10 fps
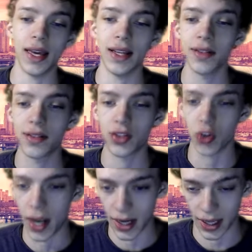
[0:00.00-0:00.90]
in
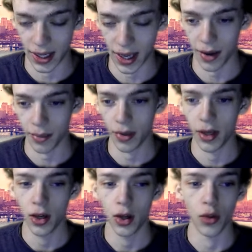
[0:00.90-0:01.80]
training camp.
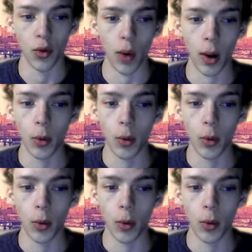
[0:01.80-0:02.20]
Though I